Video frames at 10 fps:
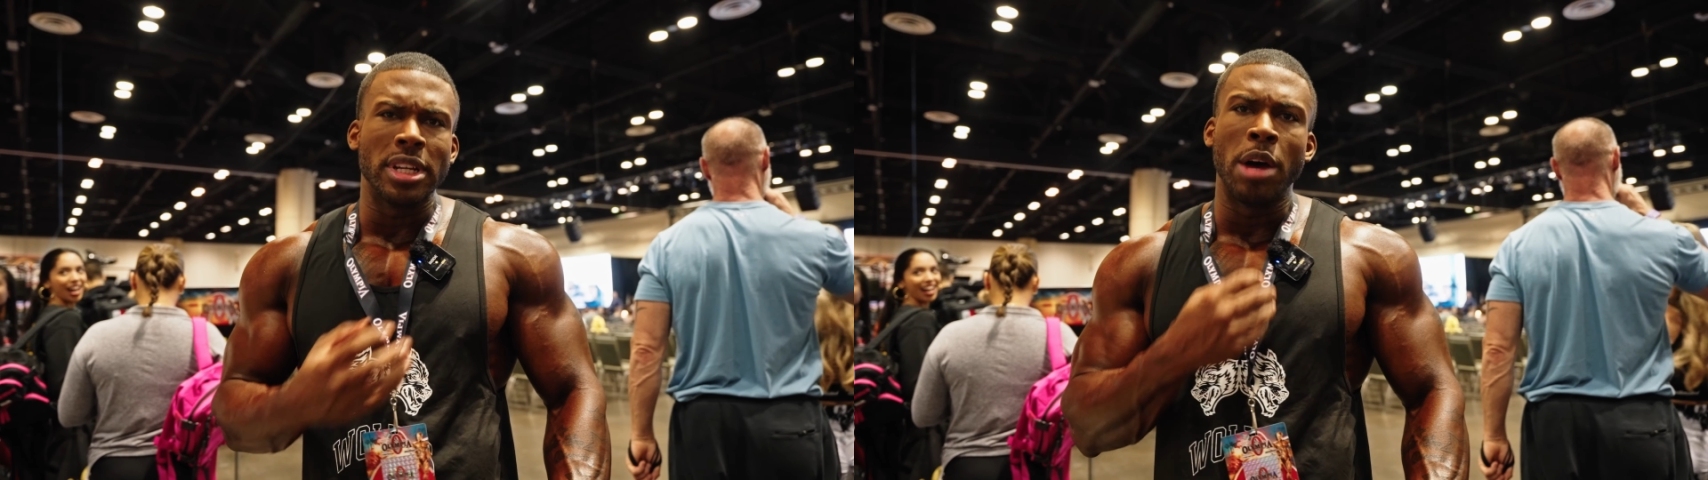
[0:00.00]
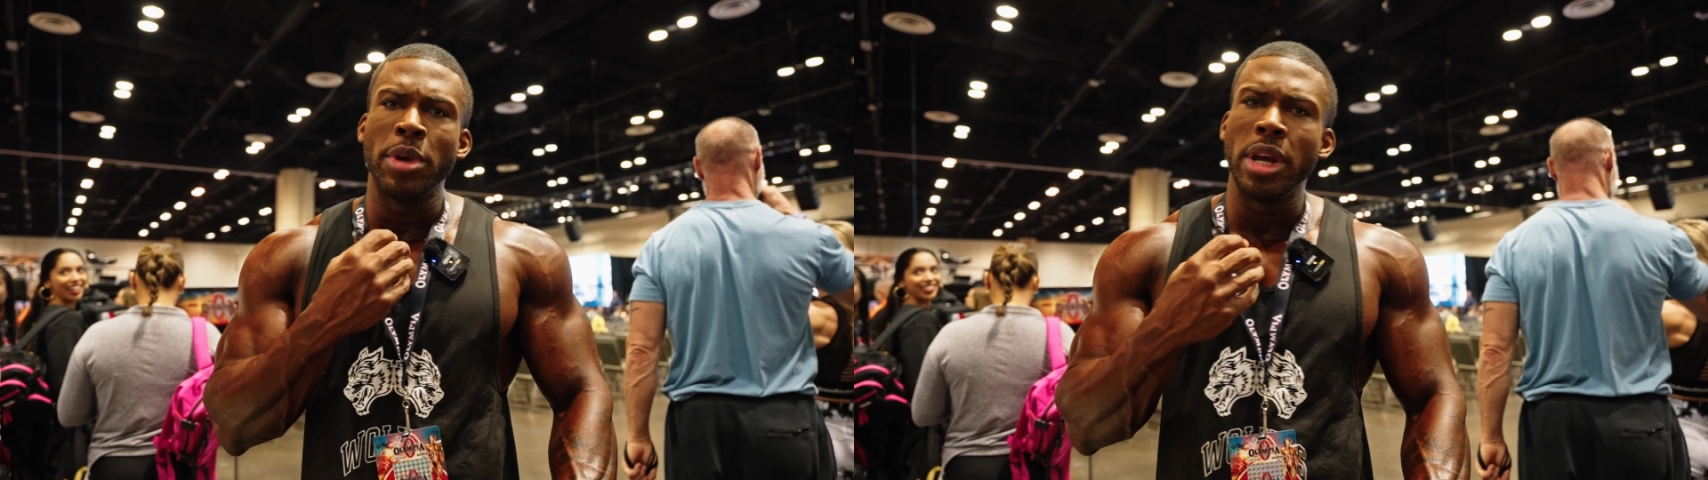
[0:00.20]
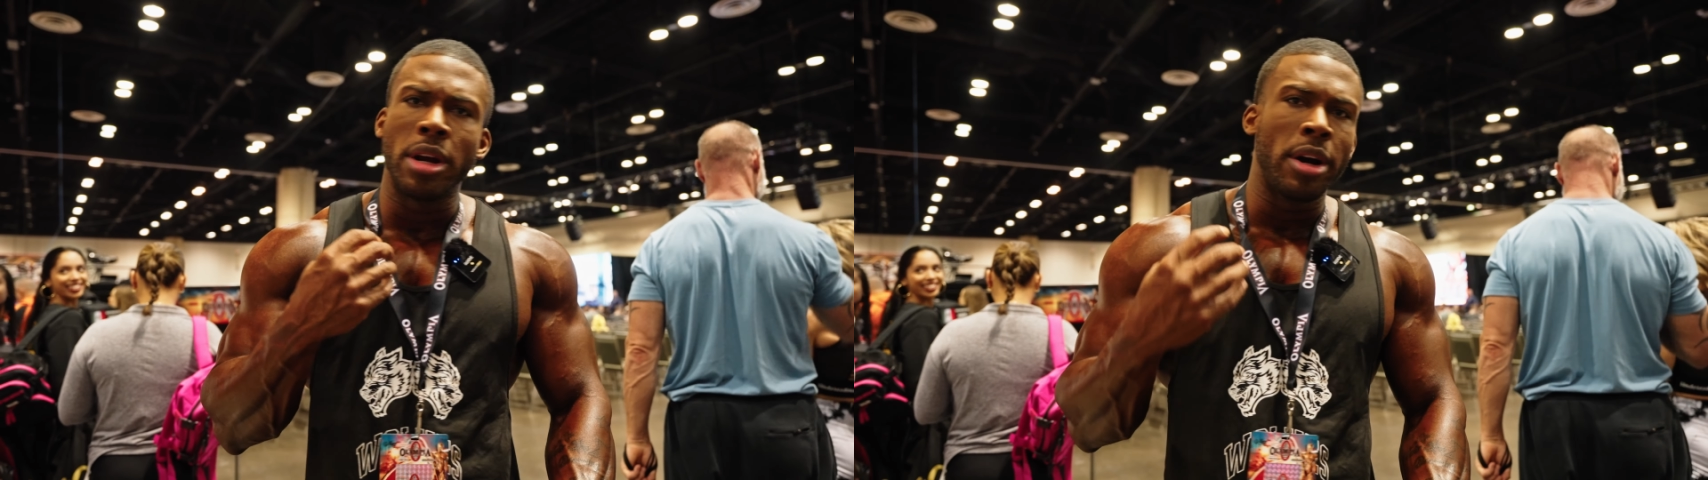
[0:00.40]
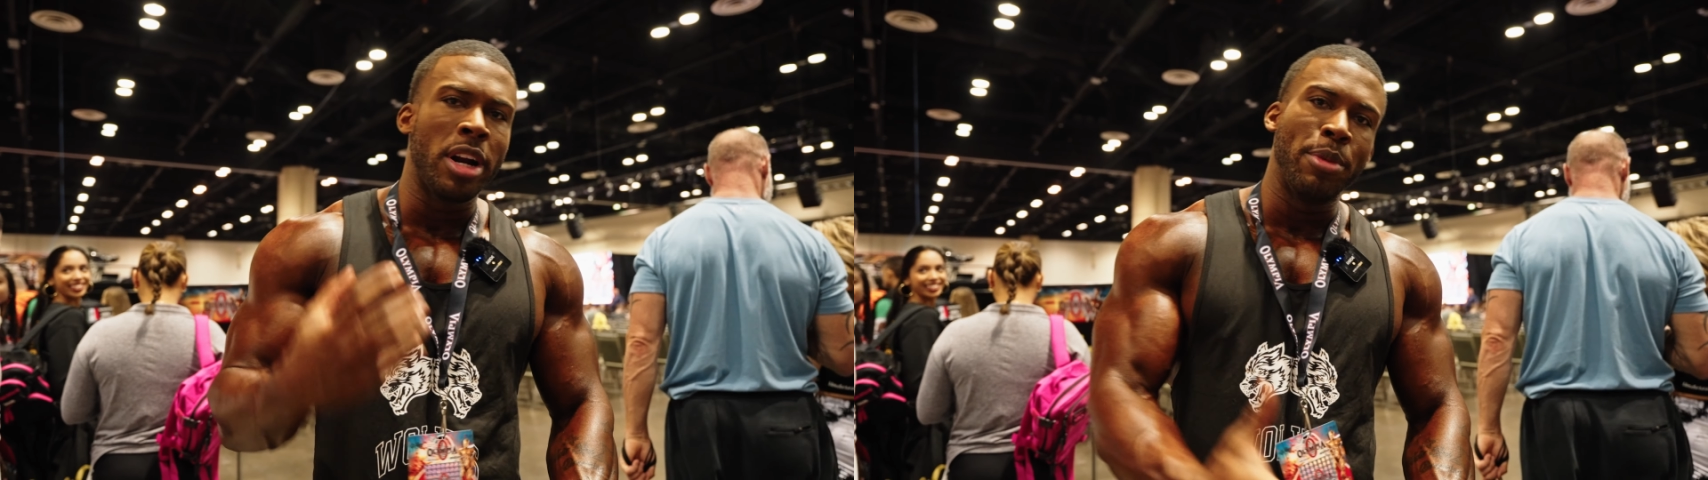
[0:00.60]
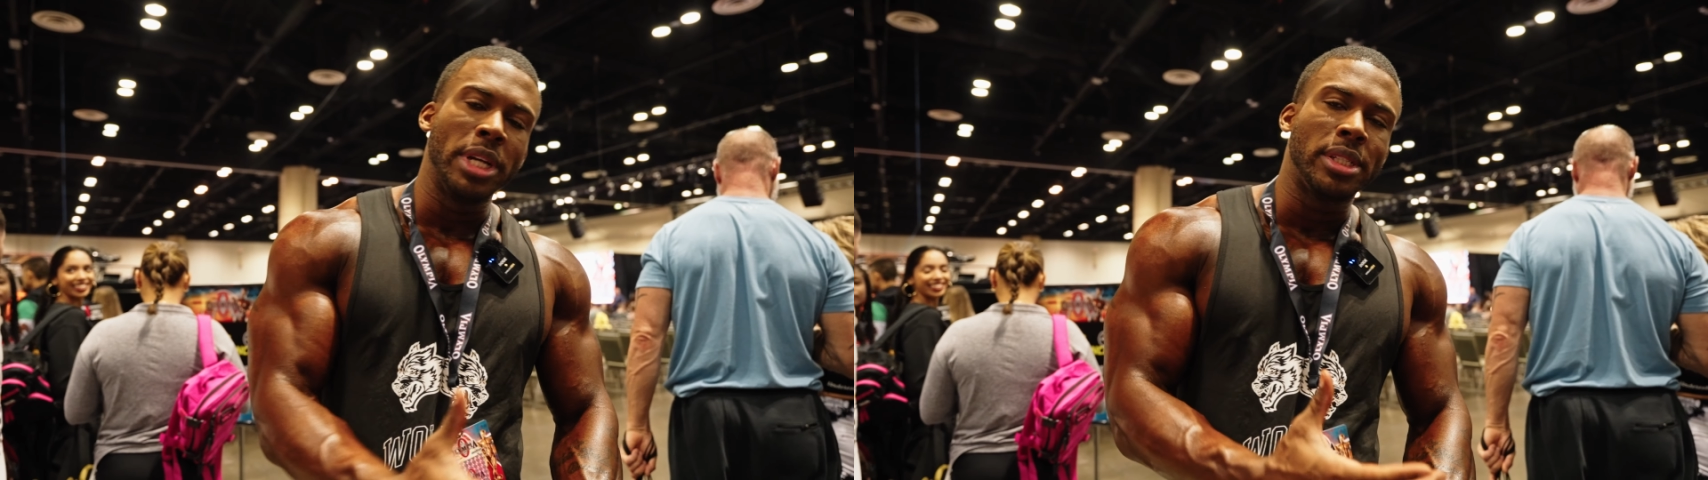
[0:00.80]
I'm eager and
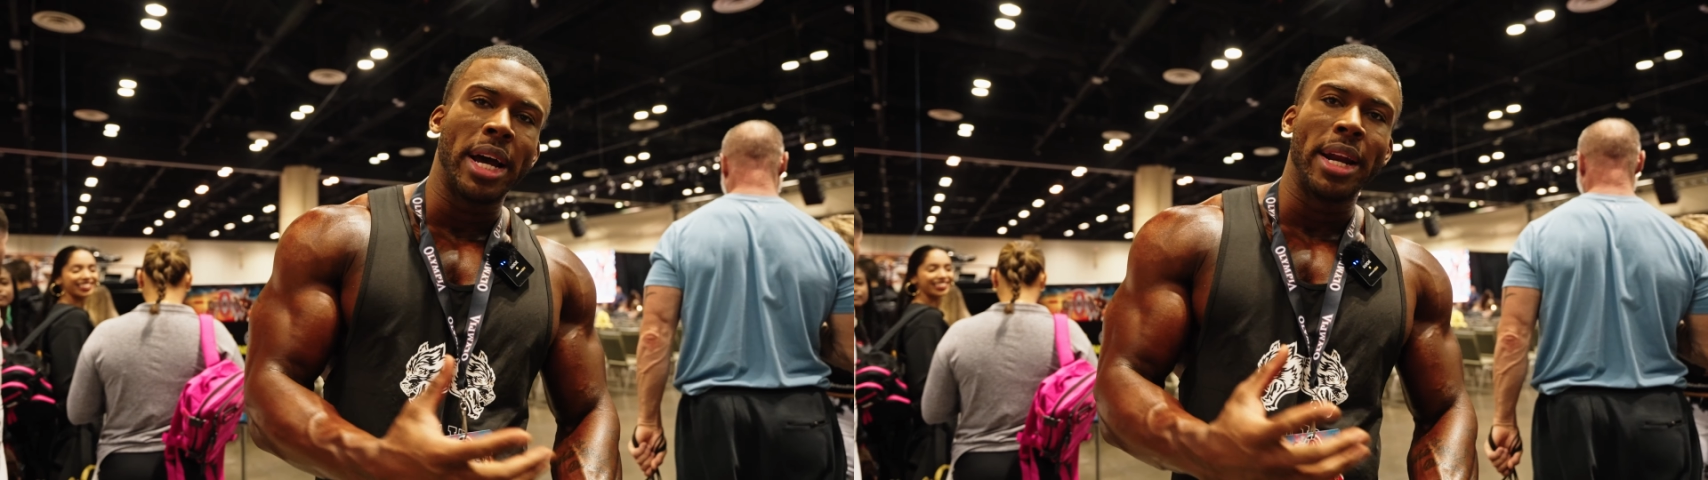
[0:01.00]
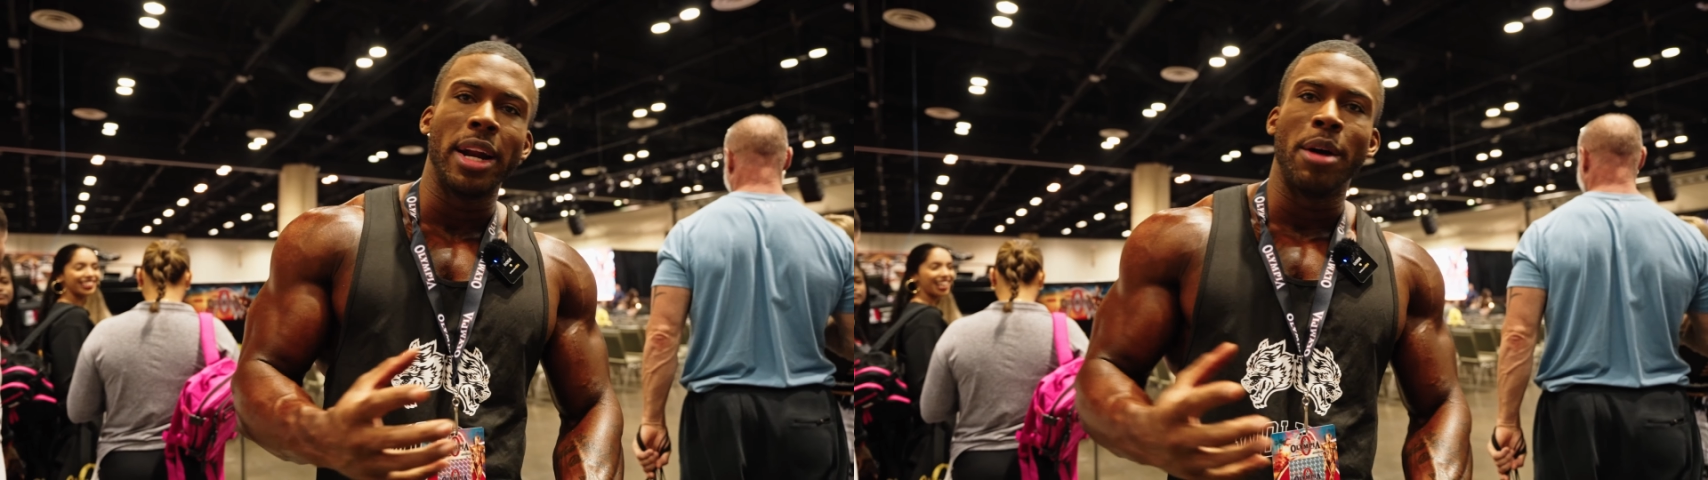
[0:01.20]
I'm excited.